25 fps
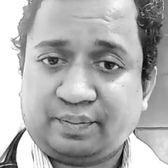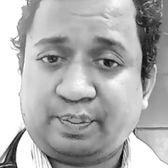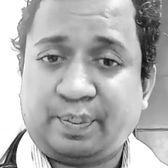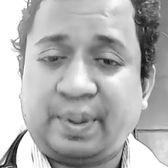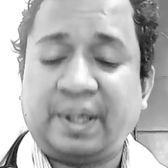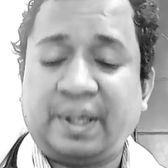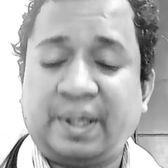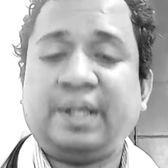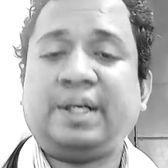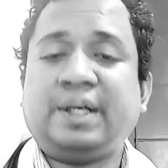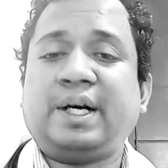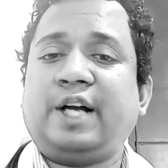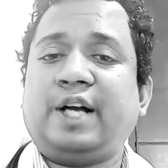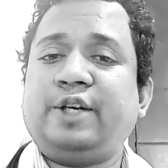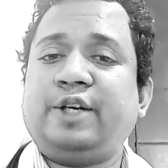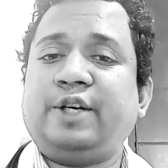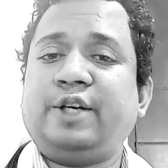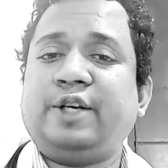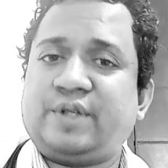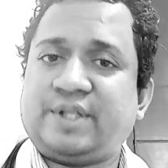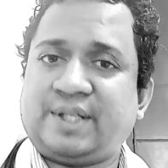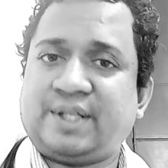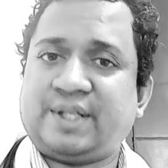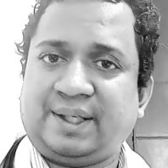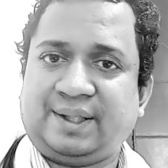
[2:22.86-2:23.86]

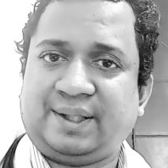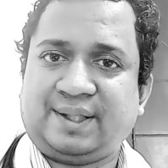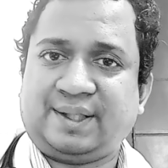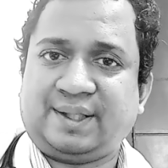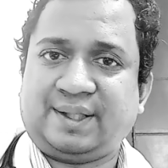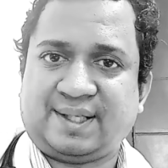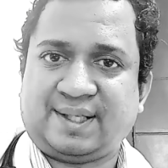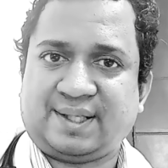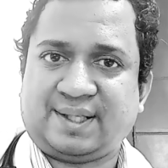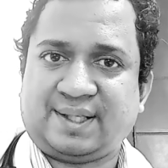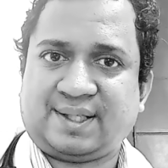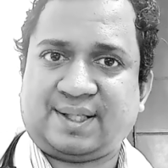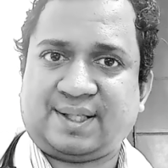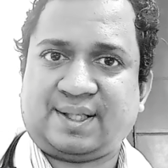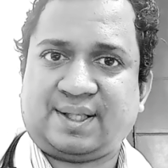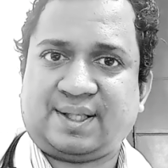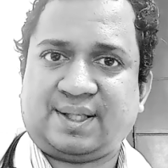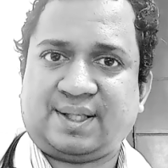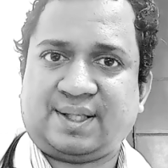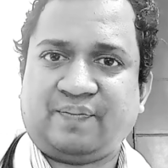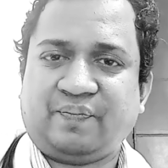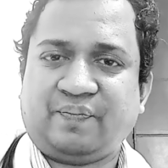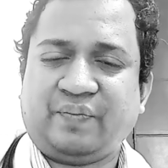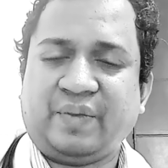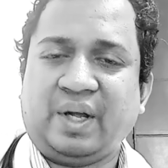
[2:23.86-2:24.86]

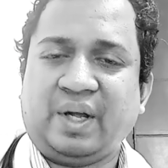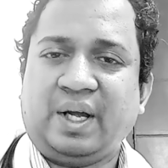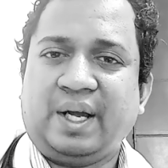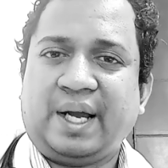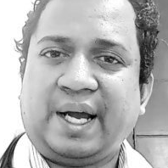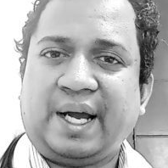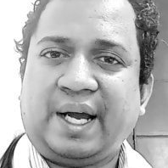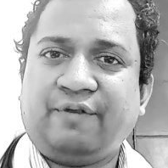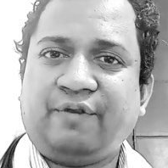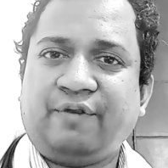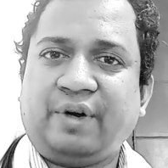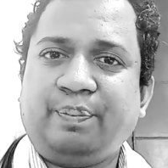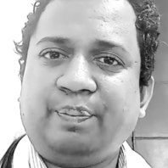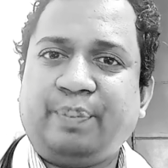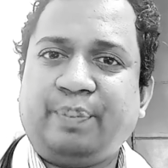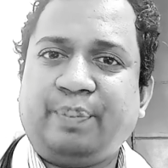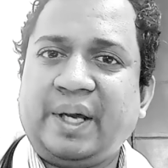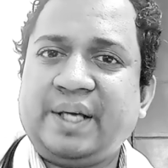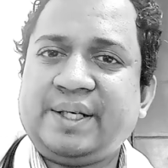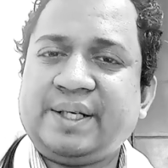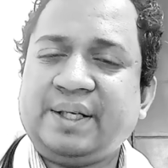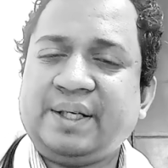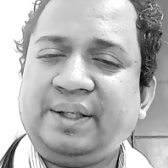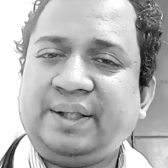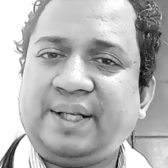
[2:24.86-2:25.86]
pericardiocentesis. And when
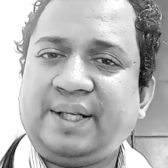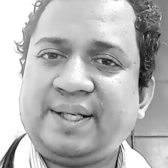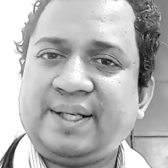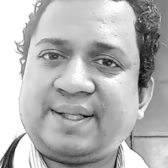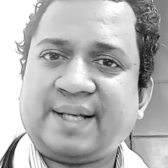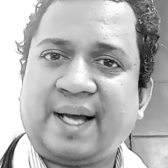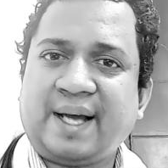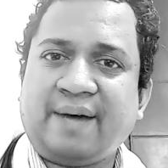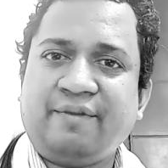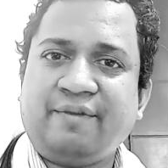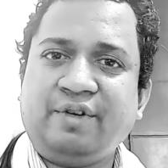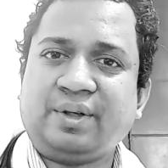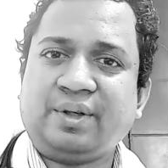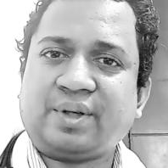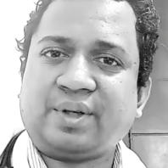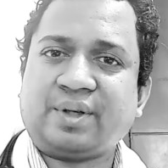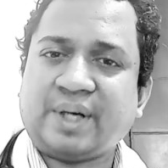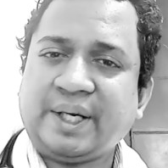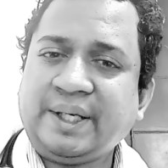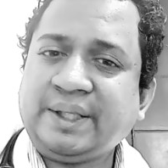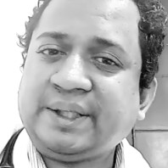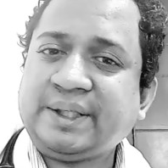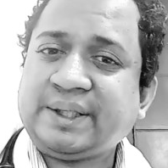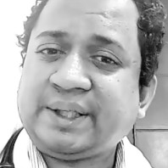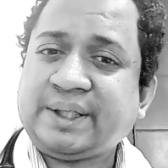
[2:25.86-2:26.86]
patient is having
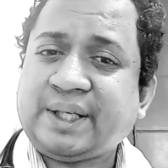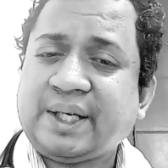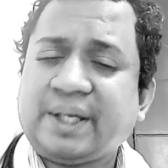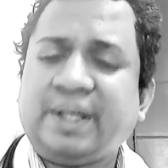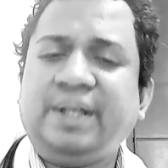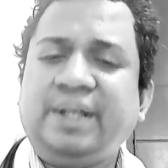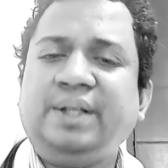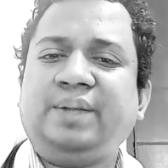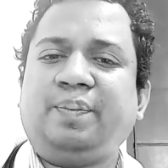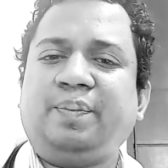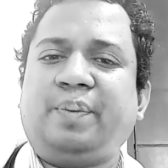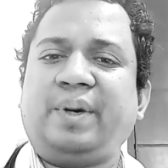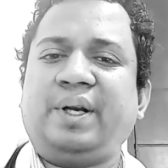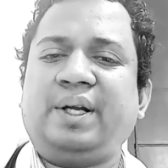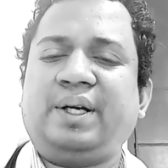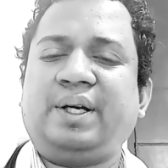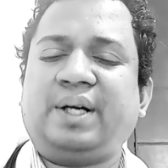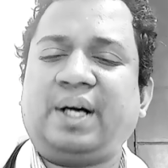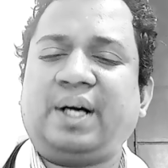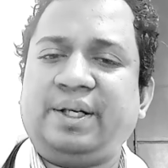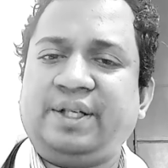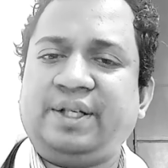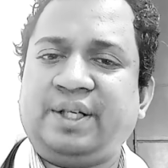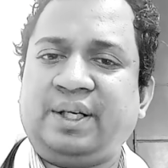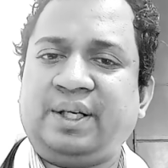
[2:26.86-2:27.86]
recurrent
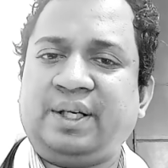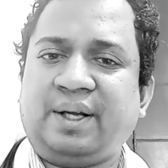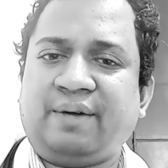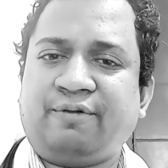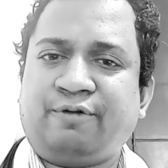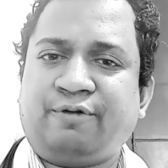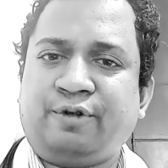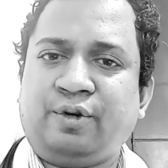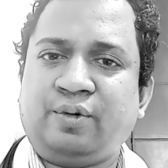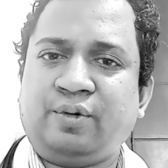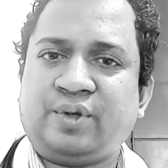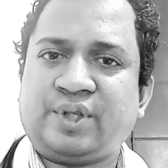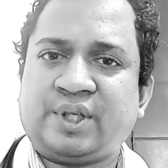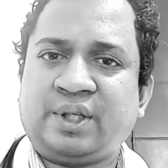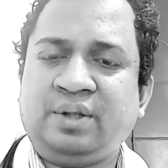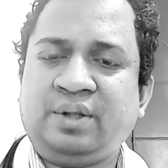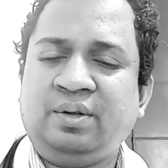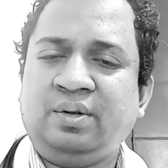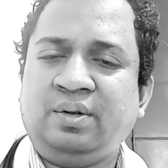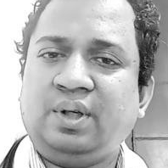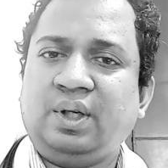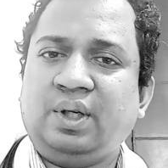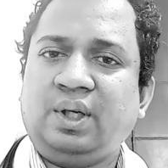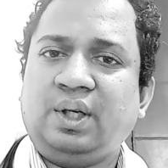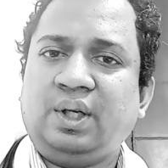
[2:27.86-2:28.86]
pericardial effusion,
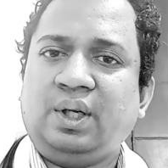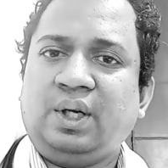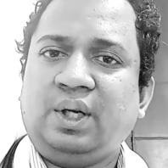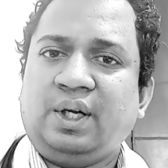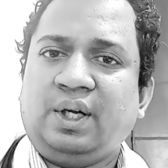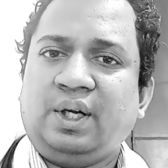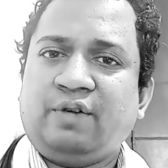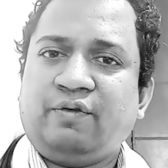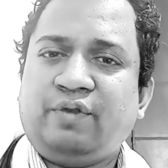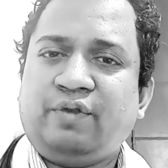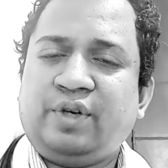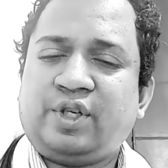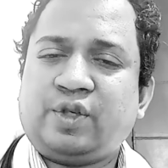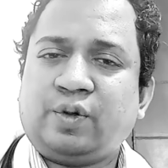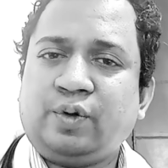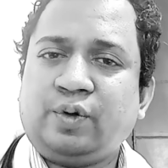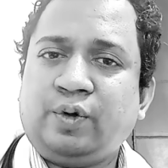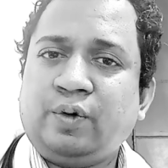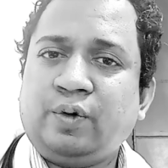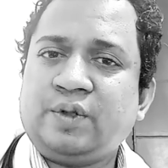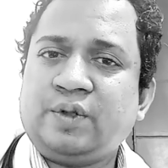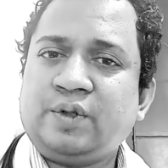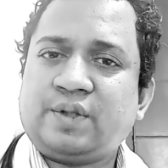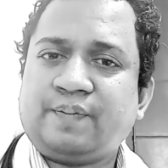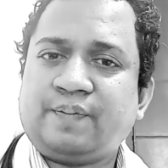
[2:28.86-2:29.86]
we should
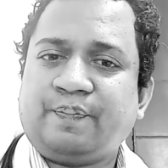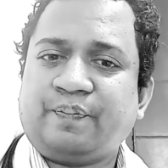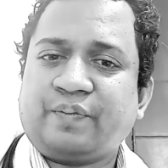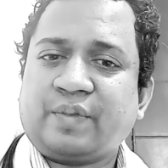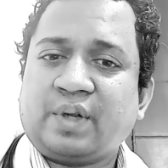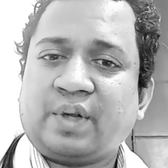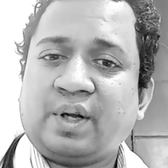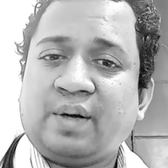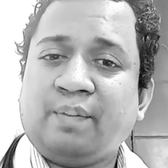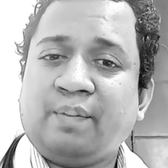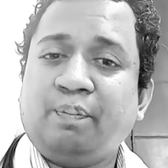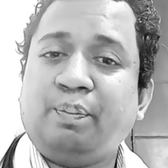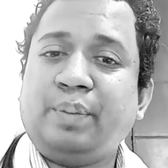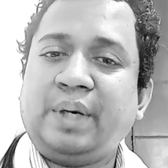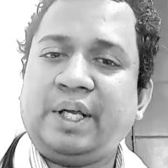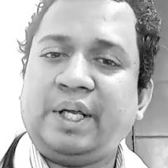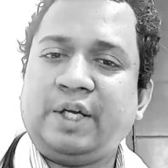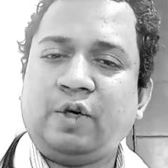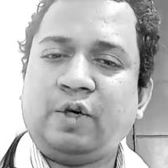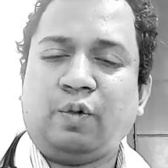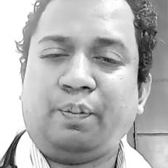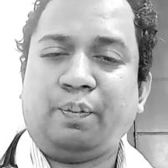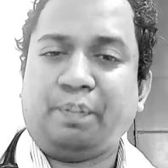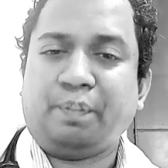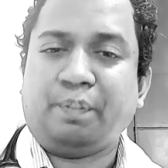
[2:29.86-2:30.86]
use
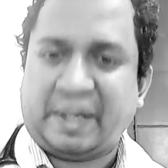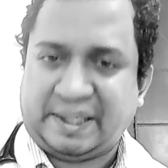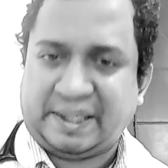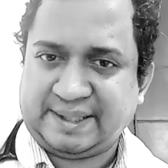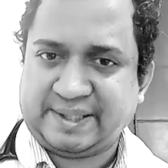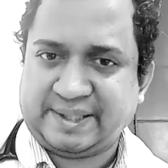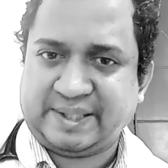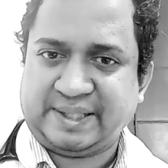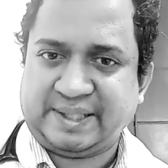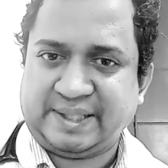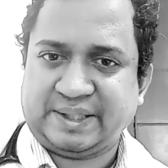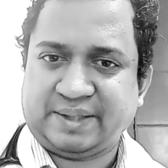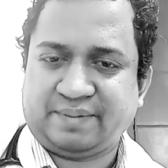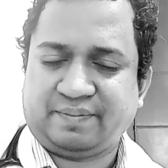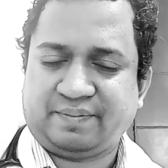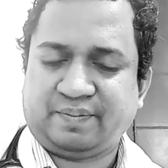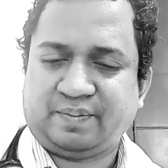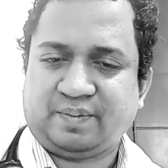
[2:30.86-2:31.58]
bleomycin,